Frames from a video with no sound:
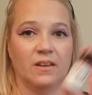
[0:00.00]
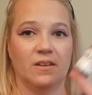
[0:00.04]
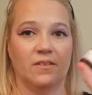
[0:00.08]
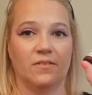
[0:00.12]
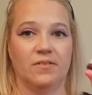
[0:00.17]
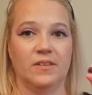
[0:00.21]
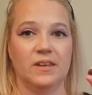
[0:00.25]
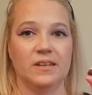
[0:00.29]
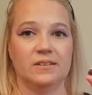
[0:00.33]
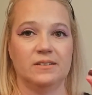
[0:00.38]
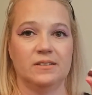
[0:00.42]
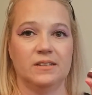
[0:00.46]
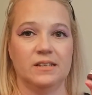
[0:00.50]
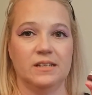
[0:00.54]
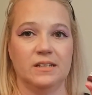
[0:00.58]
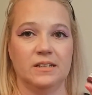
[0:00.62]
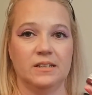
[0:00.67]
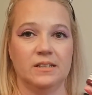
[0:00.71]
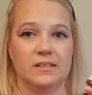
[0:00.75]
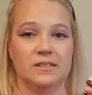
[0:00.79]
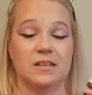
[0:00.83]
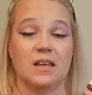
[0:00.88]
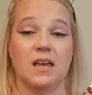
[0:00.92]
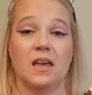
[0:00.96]
This
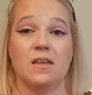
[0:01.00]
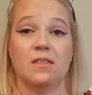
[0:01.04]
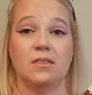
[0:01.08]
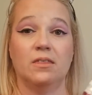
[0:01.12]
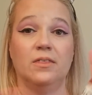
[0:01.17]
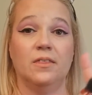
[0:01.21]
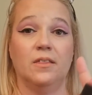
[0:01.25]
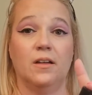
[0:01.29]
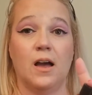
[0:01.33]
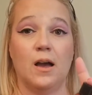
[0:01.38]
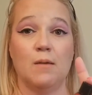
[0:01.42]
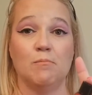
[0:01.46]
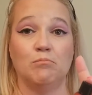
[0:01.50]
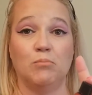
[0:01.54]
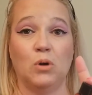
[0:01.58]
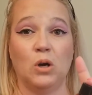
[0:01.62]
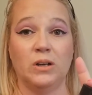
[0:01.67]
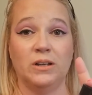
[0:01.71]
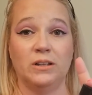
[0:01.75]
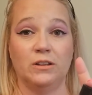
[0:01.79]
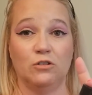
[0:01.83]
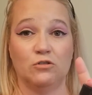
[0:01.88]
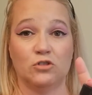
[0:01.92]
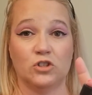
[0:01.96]
is
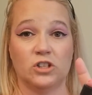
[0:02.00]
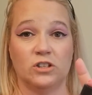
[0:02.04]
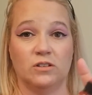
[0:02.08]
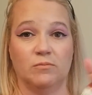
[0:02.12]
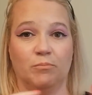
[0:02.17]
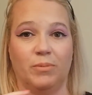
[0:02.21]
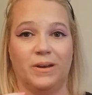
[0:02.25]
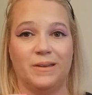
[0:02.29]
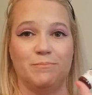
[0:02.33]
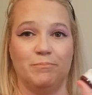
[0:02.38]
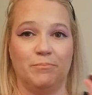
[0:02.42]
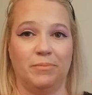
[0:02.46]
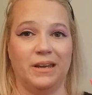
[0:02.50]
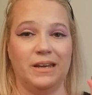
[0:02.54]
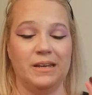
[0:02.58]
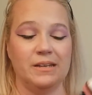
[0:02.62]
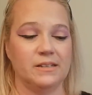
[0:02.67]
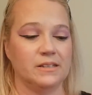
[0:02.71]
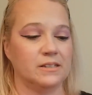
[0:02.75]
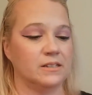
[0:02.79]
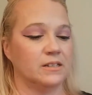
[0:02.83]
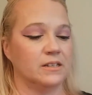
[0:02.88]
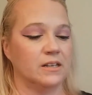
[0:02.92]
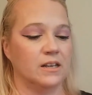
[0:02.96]
body lotion by
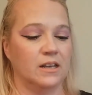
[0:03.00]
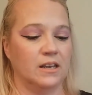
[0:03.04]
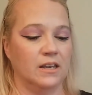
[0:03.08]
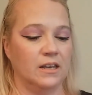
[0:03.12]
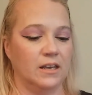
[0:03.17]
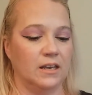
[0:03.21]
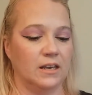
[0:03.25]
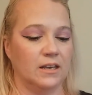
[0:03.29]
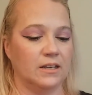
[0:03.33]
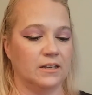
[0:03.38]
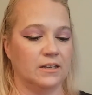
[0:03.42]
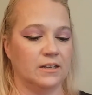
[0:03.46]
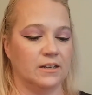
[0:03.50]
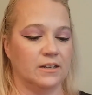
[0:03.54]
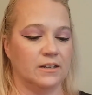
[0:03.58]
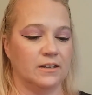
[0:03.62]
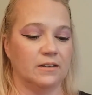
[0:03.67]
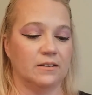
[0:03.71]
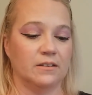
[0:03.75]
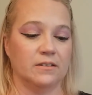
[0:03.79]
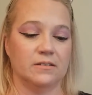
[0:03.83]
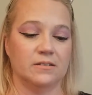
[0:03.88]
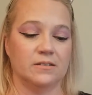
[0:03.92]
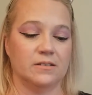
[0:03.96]
Basd. It
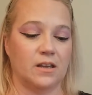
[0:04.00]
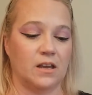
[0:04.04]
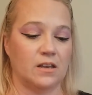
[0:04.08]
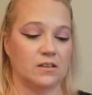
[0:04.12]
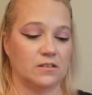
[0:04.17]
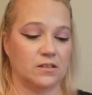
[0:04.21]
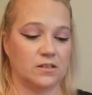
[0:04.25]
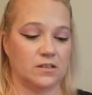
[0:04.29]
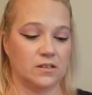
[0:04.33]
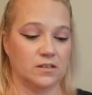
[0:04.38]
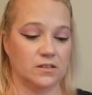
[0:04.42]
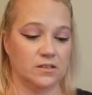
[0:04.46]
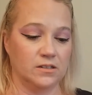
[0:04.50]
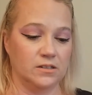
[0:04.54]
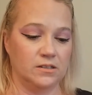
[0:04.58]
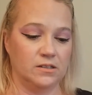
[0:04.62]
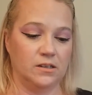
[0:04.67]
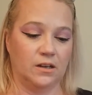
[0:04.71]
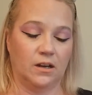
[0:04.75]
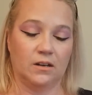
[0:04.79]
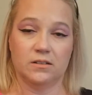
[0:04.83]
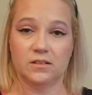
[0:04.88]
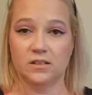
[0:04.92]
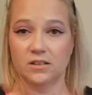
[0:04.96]
is
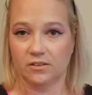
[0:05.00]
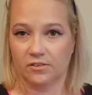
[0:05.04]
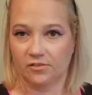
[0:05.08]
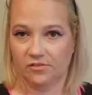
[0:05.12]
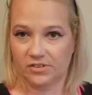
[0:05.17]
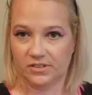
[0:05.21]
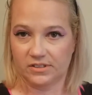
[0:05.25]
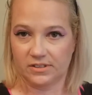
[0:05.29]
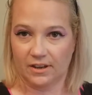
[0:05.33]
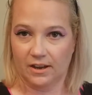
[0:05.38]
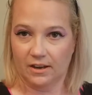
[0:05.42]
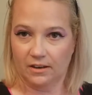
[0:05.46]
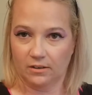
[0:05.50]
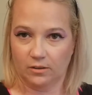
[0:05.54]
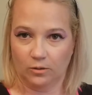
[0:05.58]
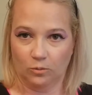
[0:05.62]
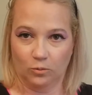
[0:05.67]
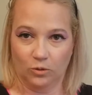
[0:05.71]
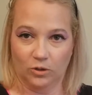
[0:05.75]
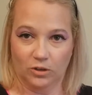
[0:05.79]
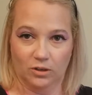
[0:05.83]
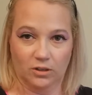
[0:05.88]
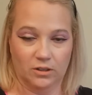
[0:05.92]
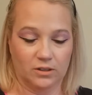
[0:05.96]
Seductive
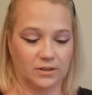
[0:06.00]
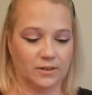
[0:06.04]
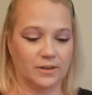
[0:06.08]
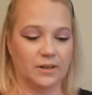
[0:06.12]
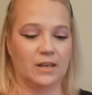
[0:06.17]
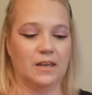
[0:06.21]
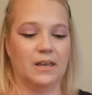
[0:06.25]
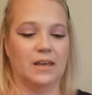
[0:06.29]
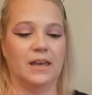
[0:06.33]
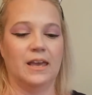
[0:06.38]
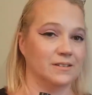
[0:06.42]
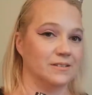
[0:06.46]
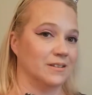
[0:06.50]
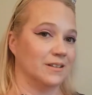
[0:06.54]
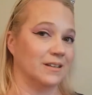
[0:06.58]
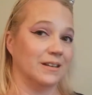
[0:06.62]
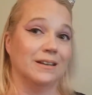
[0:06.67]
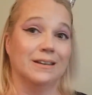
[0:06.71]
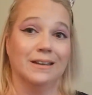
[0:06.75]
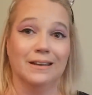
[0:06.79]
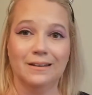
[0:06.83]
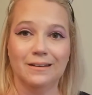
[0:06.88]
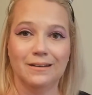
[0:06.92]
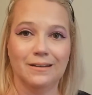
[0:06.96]
Sandalwood.
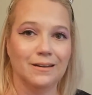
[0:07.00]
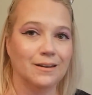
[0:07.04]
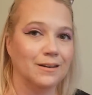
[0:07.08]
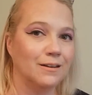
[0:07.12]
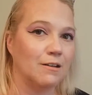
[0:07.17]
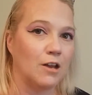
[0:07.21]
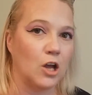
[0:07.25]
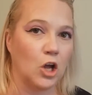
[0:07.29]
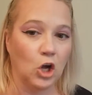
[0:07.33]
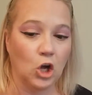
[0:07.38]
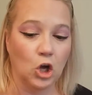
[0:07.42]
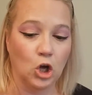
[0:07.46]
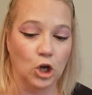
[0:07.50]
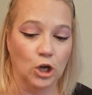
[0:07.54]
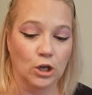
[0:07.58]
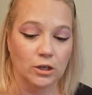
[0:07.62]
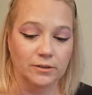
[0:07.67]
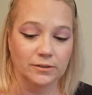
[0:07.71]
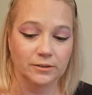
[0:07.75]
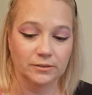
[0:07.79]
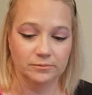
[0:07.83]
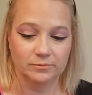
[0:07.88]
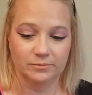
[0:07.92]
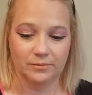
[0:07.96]
Get it
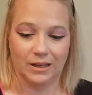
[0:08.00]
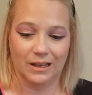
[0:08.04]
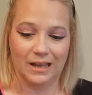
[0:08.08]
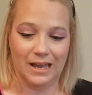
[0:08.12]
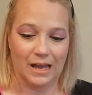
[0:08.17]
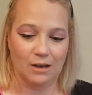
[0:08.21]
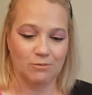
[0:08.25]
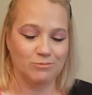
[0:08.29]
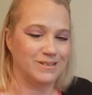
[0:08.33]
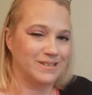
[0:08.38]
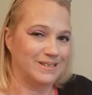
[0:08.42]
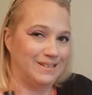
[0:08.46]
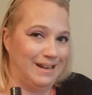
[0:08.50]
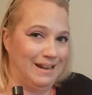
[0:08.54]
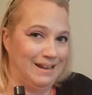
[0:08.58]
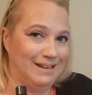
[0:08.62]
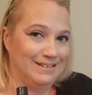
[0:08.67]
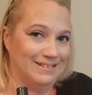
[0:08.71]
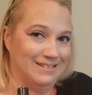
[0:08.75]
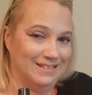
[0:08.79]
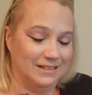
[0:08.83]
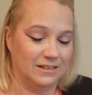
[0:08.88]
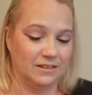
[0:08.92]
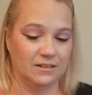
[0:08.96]
on. How
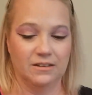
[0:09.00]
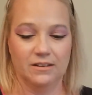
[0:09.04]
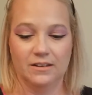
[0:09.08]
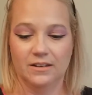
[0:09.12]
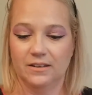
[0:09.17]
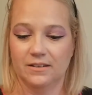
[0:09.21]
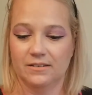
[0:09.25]
sassy.